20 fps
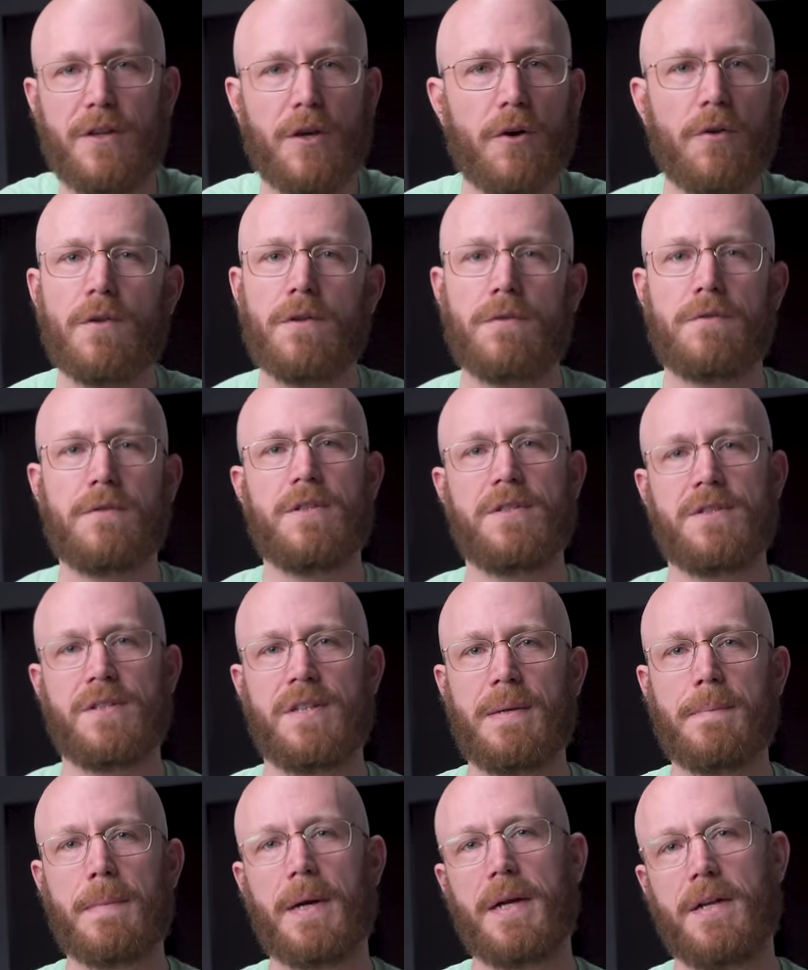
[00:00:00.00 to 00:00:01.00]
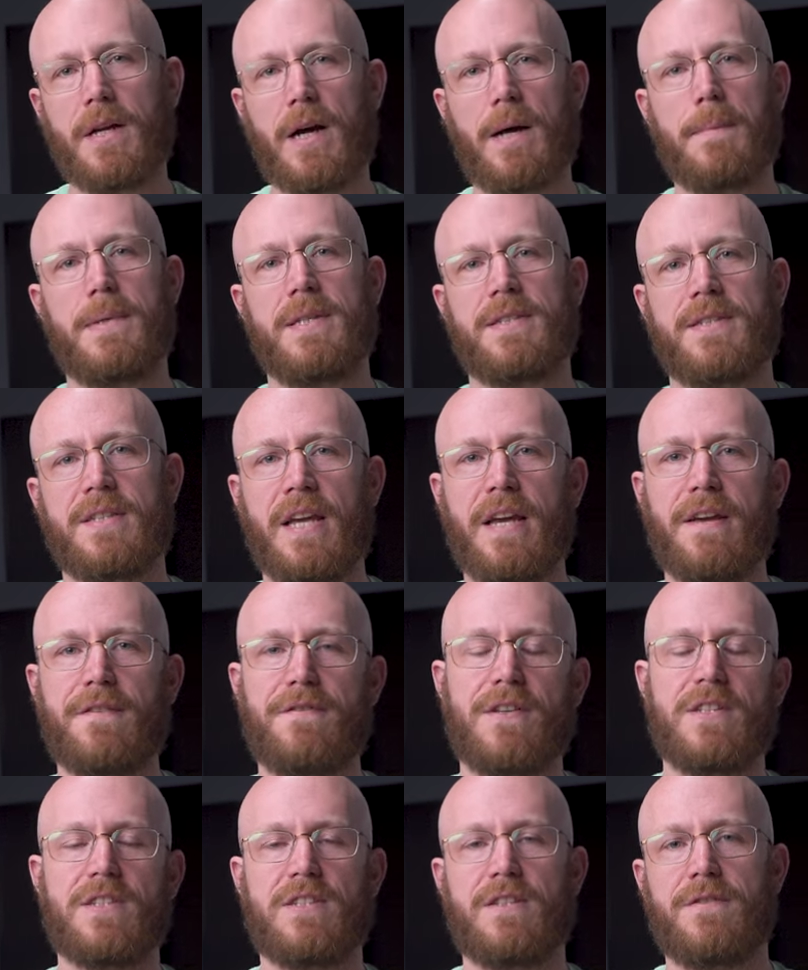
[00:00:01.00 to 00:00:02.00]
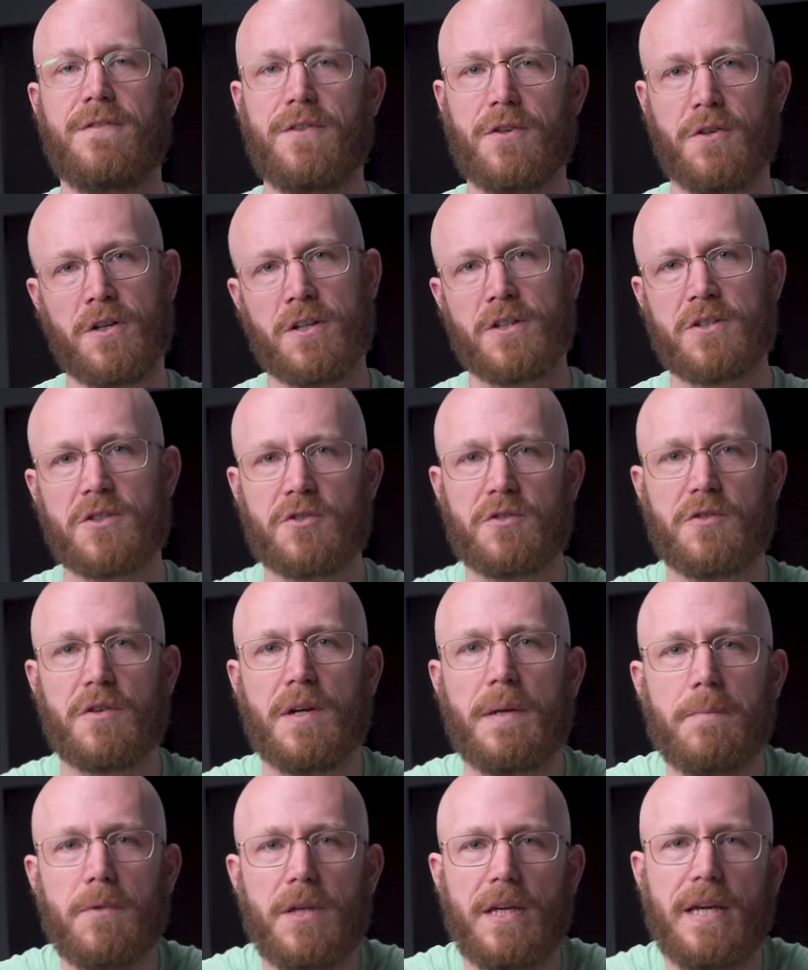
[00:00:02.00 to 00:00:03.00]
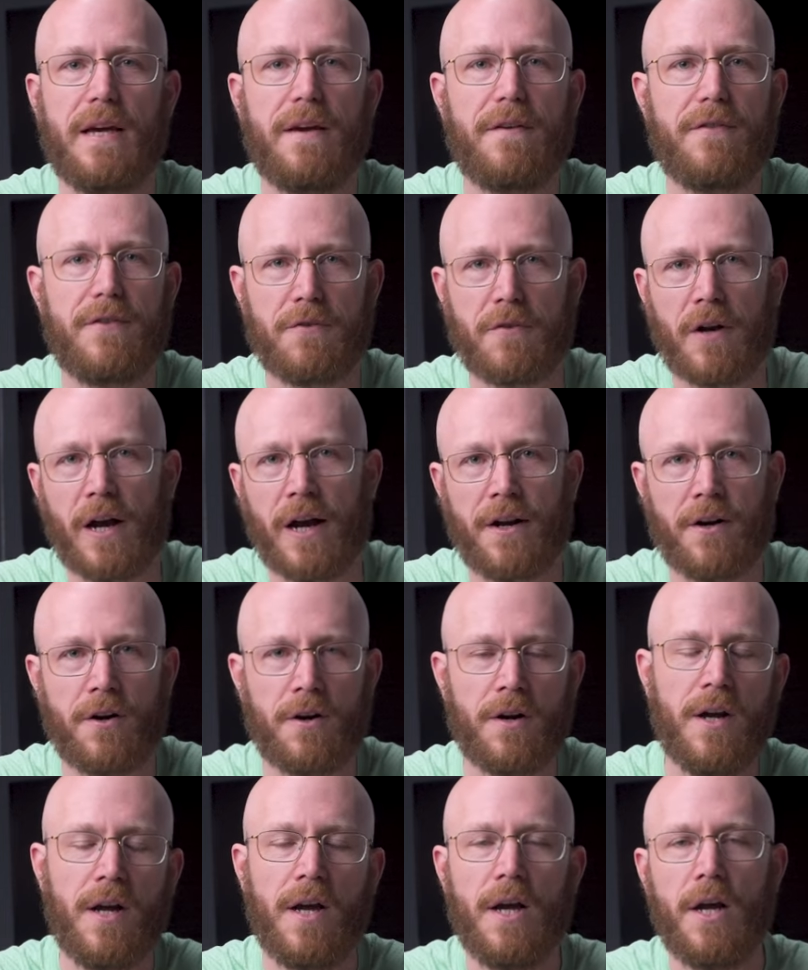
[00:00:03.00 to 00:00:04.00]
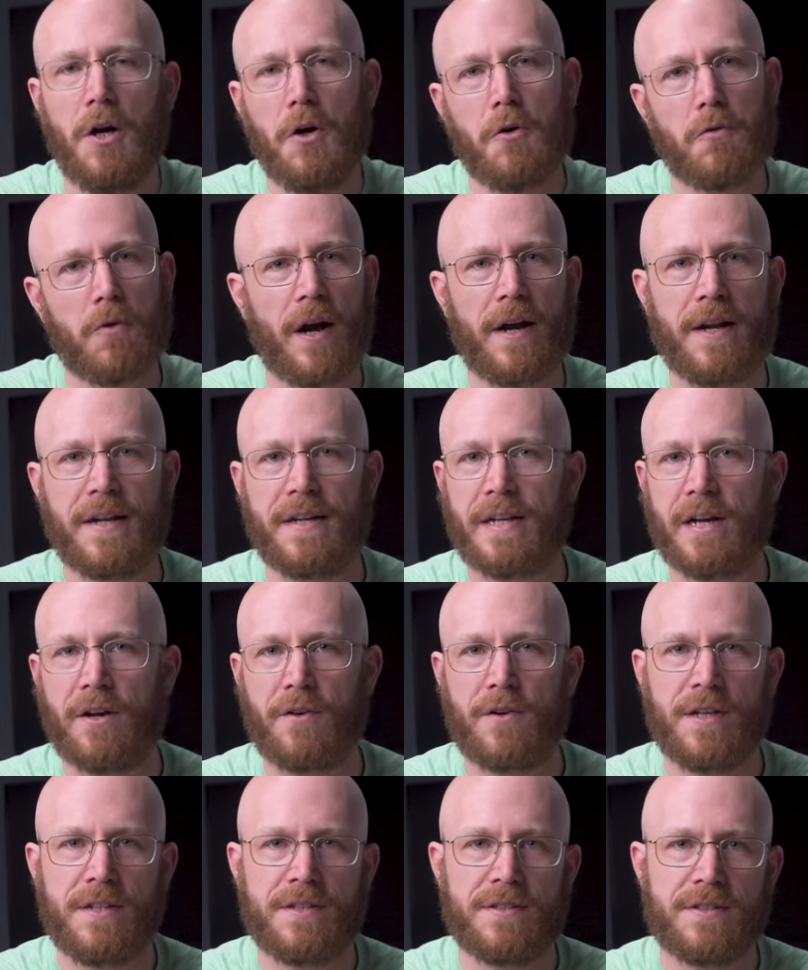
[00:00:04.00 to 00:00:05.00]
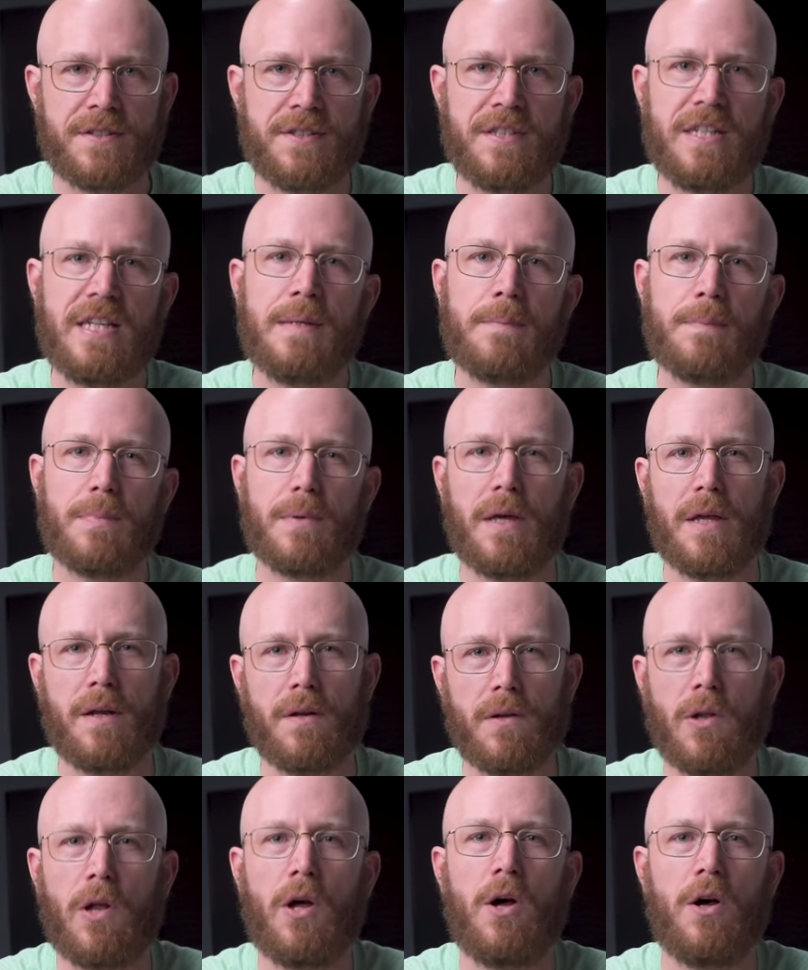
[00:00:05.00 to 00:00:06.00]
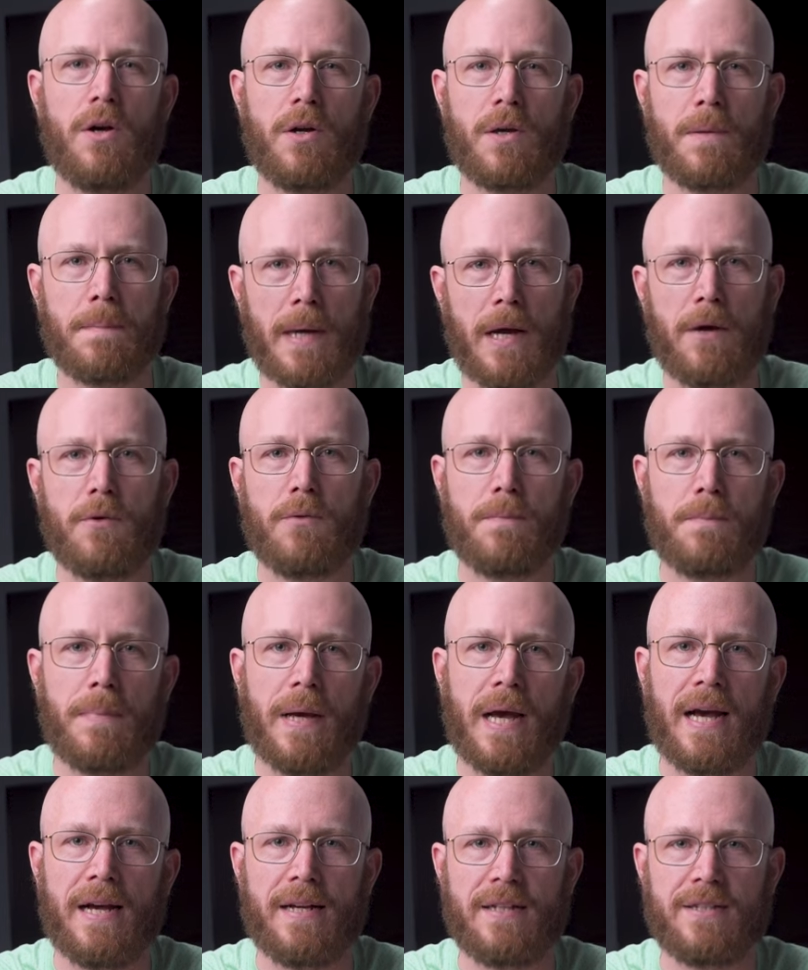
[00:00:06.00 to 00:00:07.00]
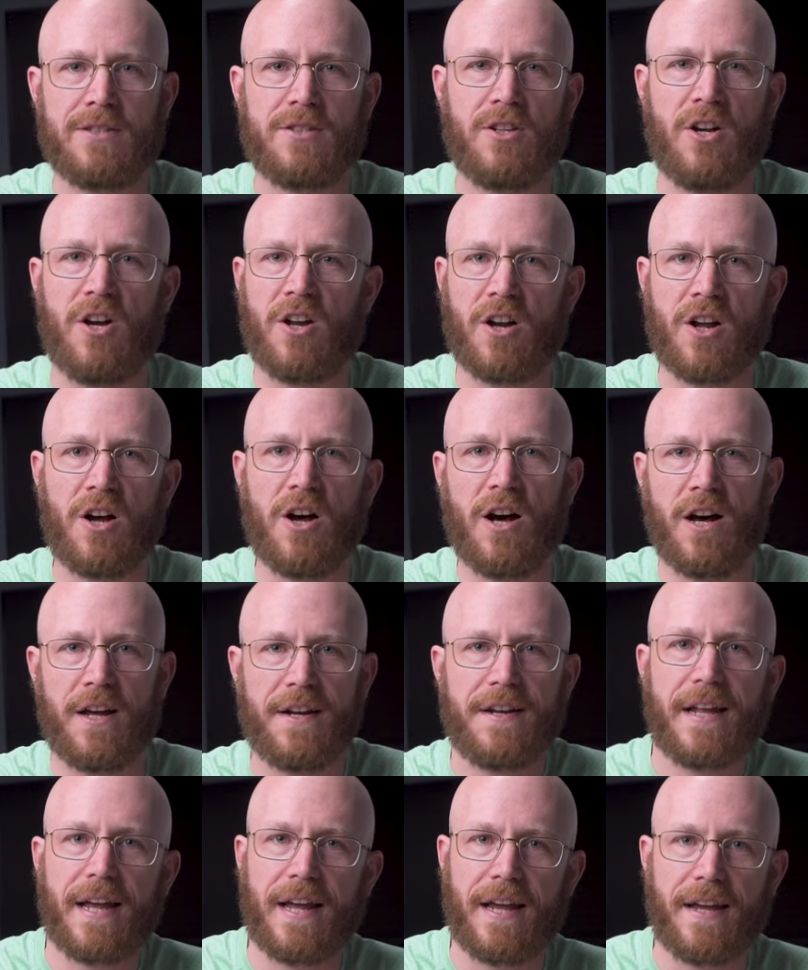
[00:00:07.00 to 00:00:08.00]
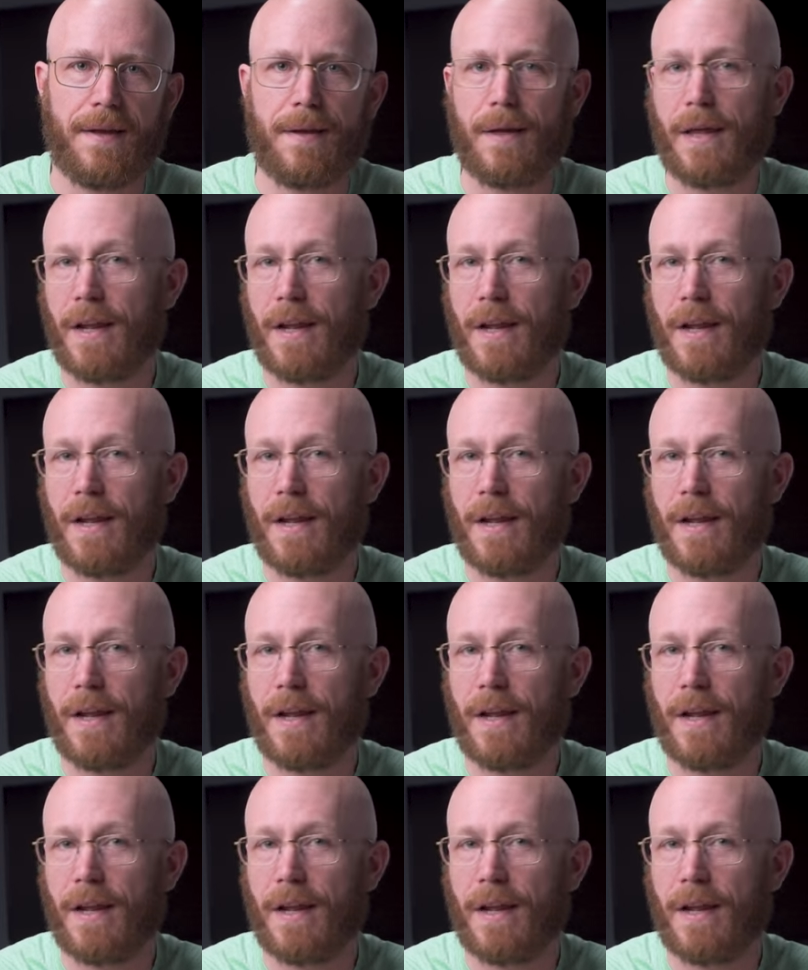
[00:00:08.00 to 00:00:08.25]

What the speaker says: The only reason they might not be safe is if you're an extremely heavy rider riding down a steep and long mountain pass on a hot day.